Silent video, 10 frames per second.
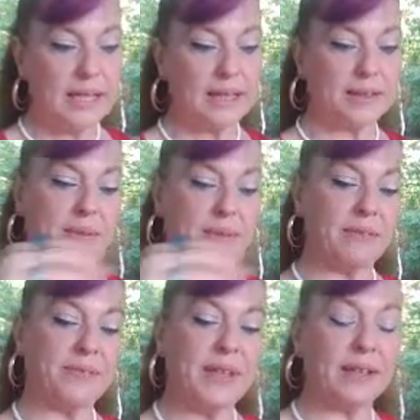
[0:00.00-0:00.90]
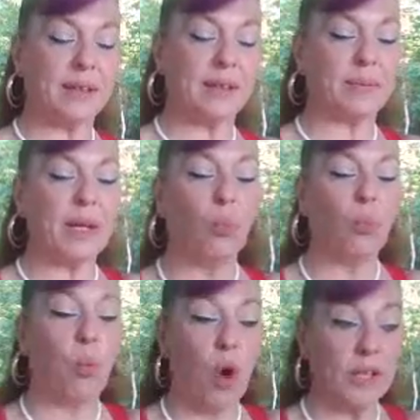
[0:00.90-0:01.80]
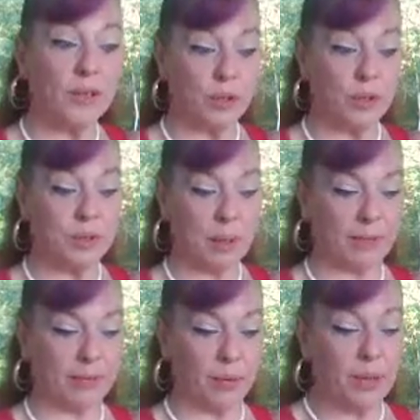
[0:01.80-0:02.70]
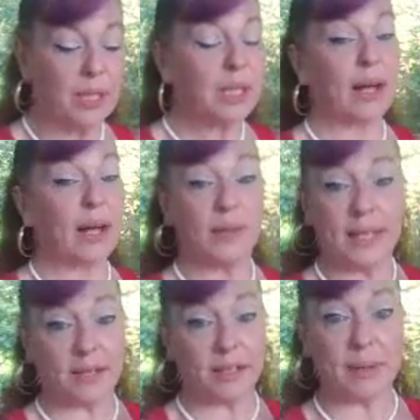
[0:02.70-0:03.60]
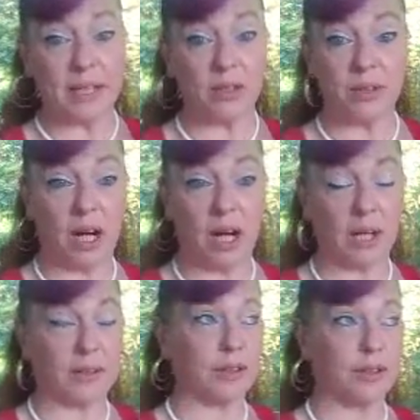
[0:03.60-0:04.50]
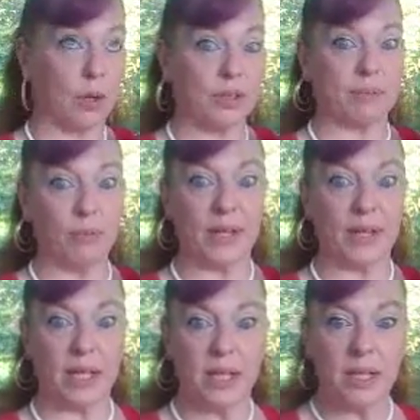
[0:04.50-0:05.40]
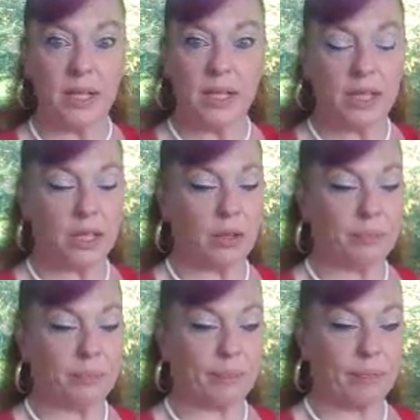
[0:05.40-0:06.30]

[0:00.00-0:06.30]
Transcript: Because, Gems, I feel like something wants to come through. Now, yes, pentacles are the slowest moving, you know,